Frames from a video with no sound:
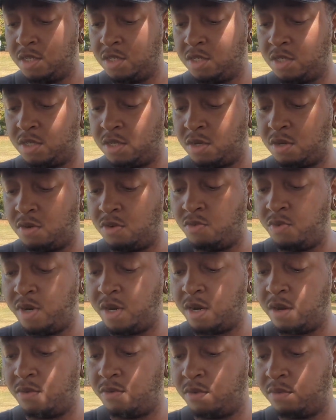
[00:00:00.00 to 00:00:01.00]
So
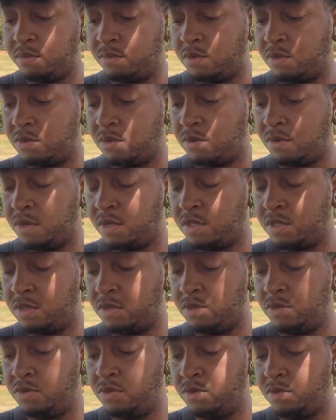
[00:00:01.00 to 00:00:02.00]
we're going
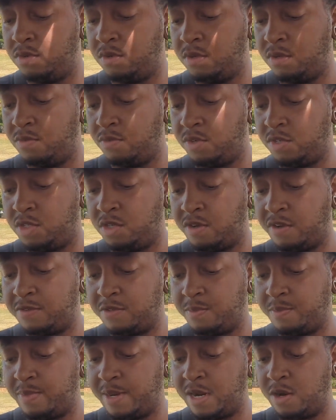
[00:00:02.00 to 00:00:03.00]
to. We still
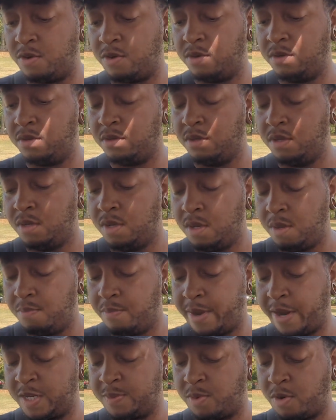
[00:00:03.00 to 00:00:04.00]
have some power,
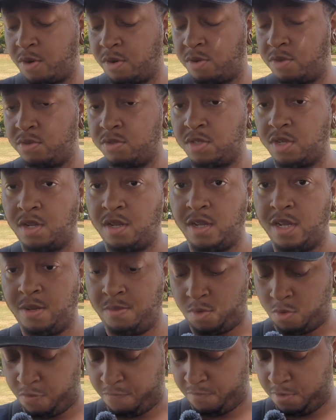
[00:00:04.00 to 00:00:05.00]
max particles to
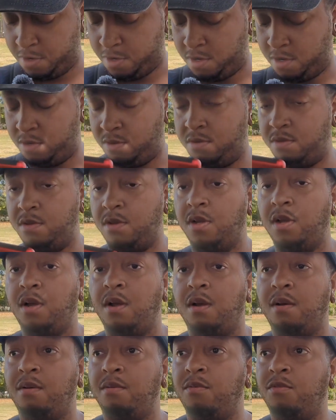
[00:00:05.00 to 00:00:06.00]
claim. Hopefully the
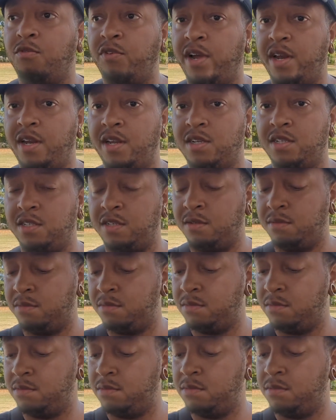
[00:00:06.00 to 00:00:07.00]
wind
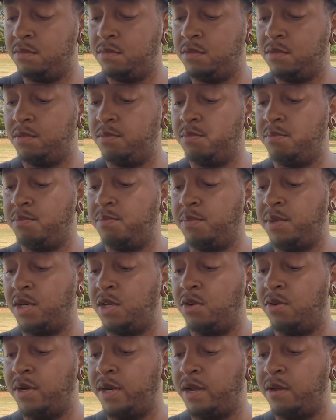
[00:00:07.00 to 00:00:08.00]
isn't
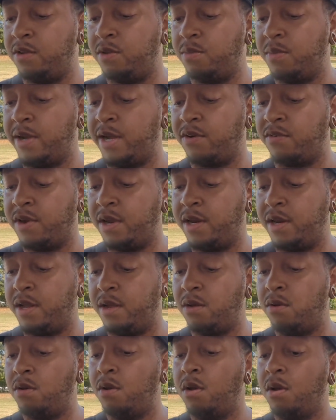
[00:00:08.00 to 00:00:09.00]
blowing out the mic right
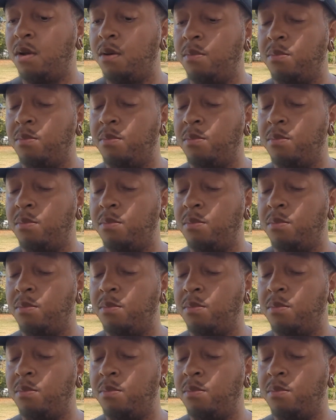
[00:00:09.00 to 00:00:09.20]
now.